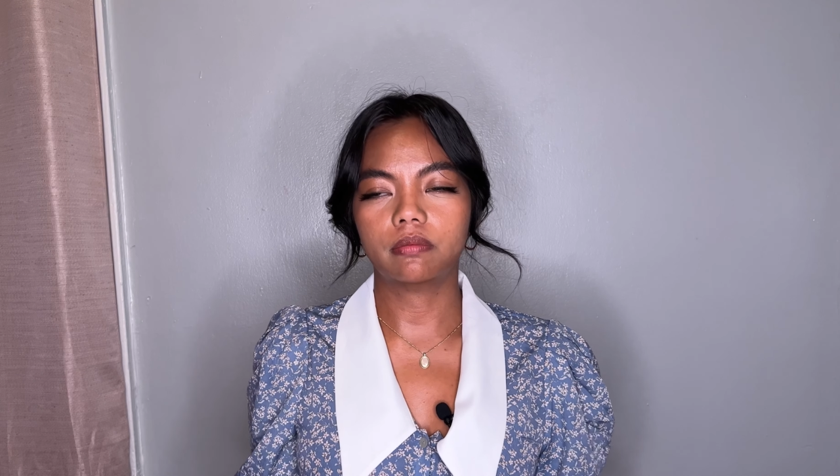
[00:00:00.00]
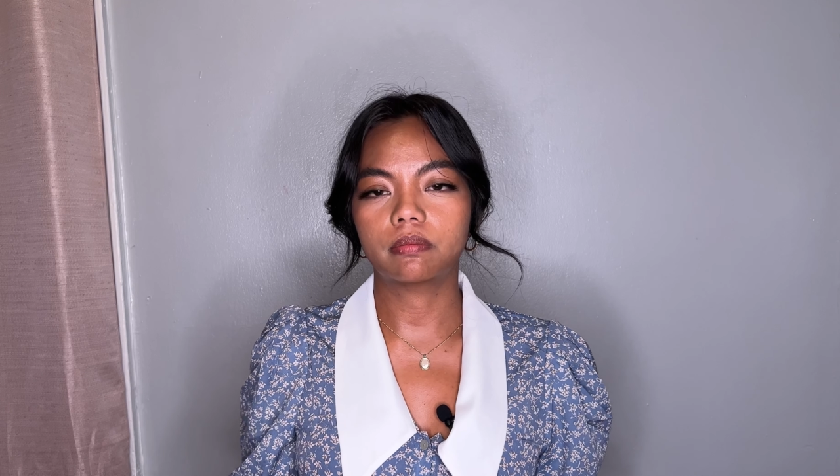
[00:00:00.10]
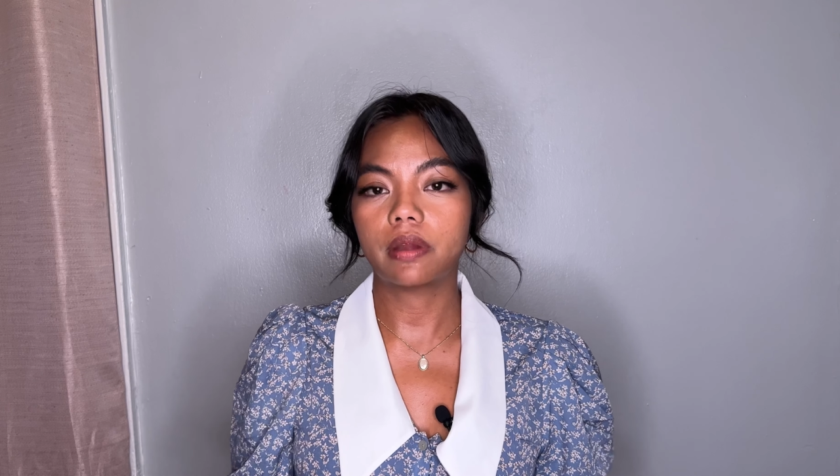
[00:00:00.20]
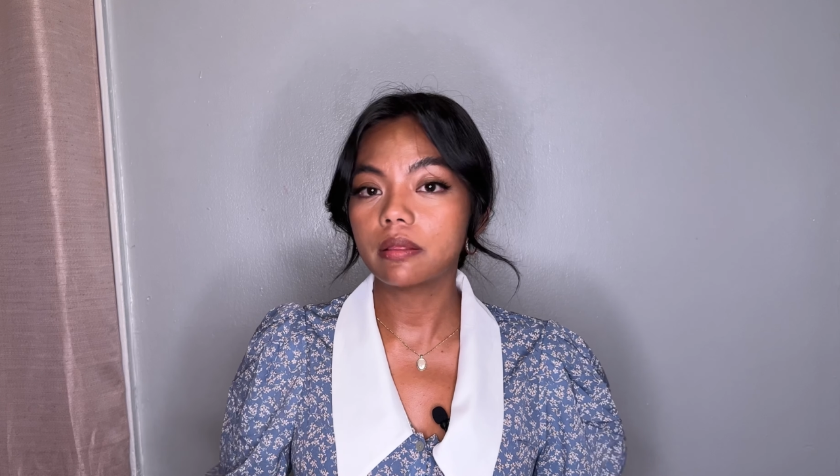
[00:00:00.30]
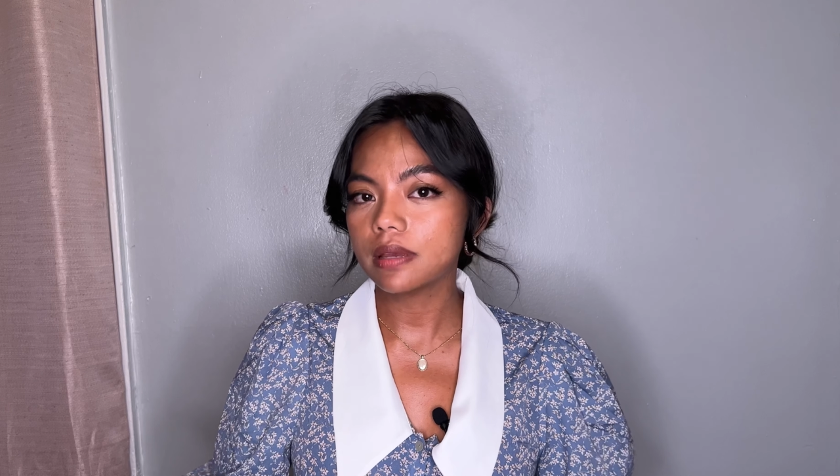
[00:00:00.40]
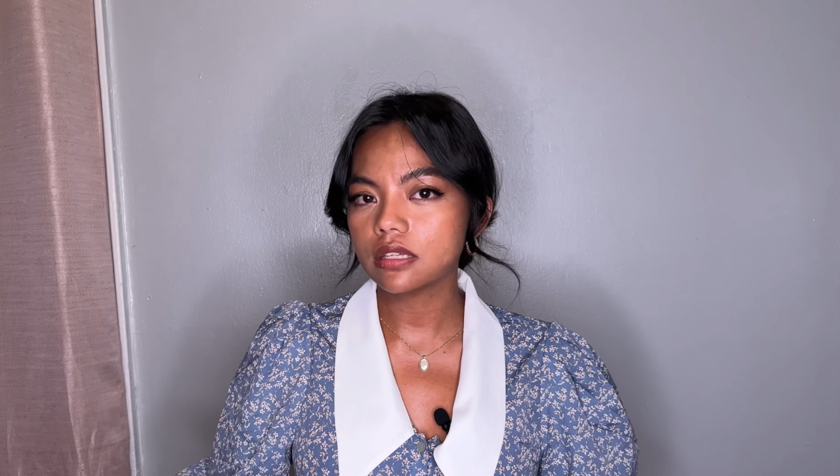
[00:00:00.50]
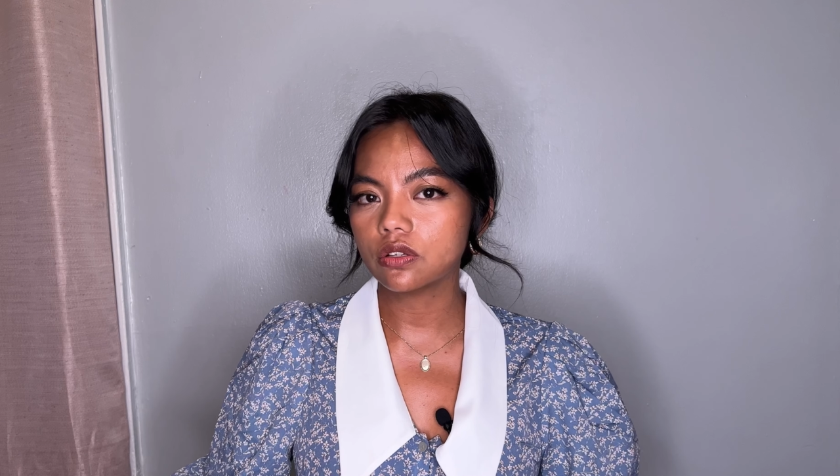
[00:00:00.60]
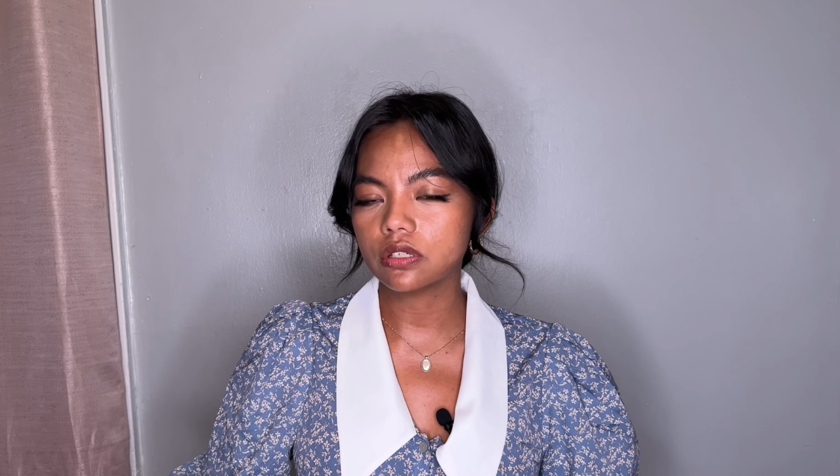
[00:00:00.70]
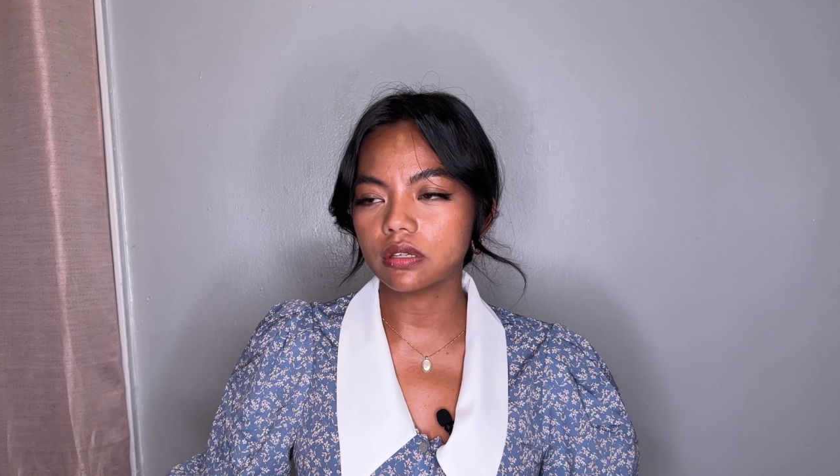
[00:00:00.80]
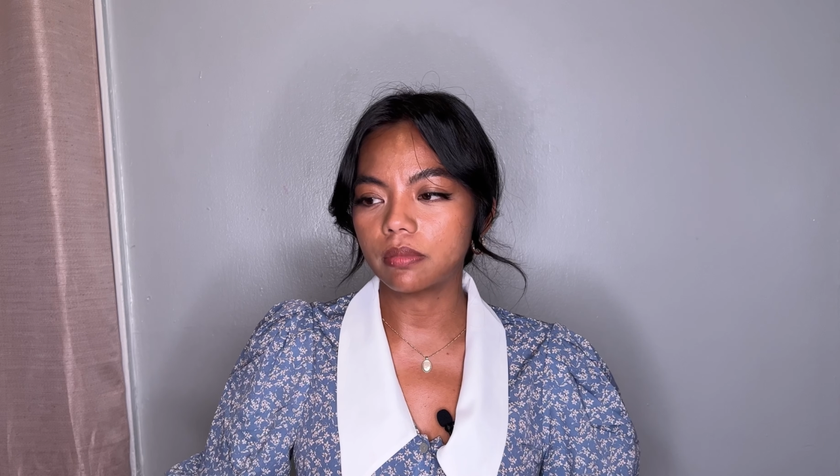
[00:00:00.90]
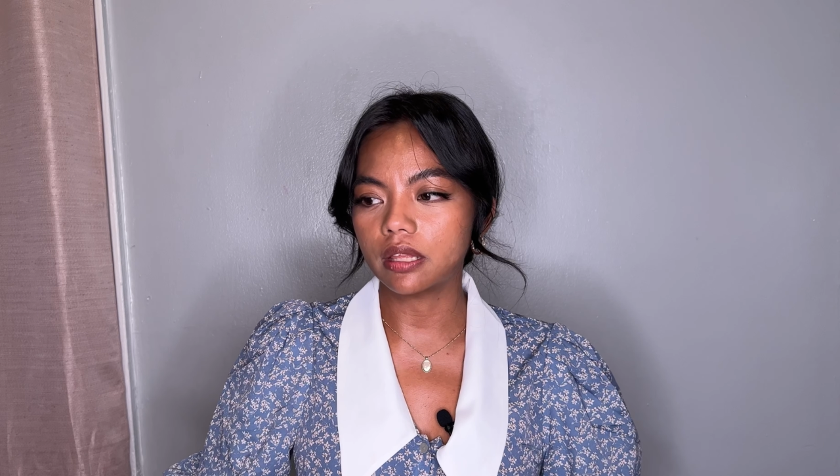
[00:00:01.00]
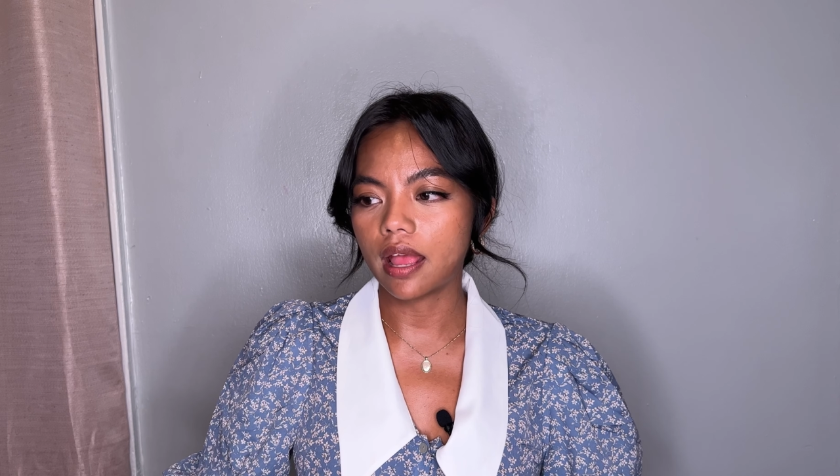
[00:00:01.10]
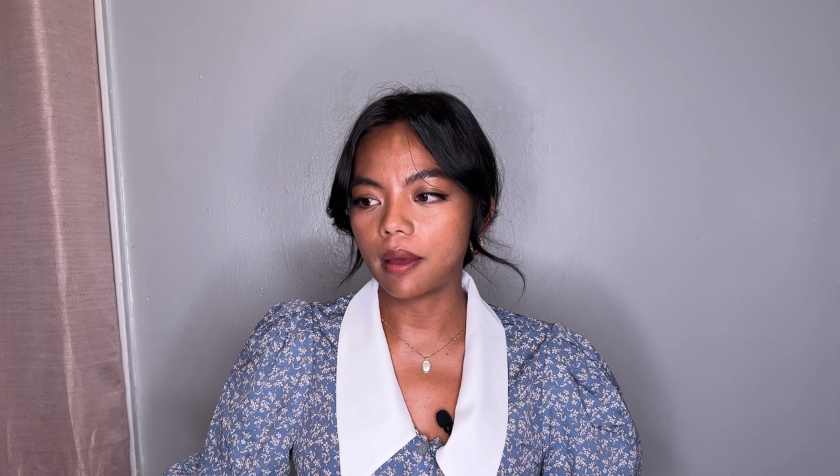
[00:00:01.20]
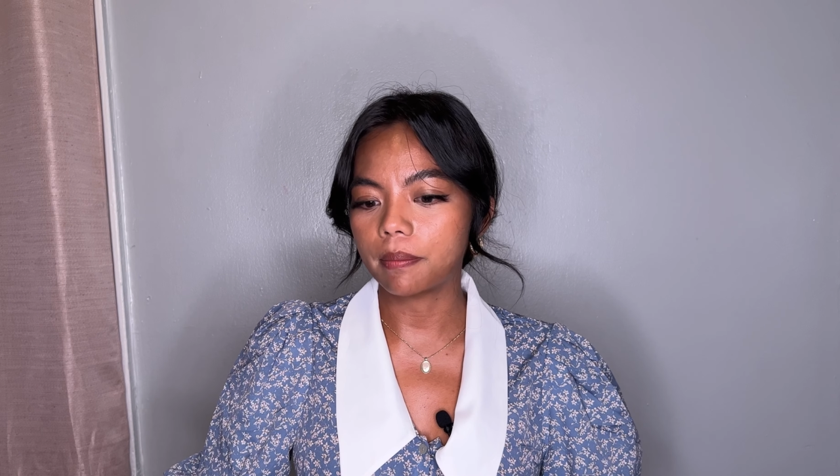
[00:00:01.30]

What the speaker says: Brandbassador is the main app,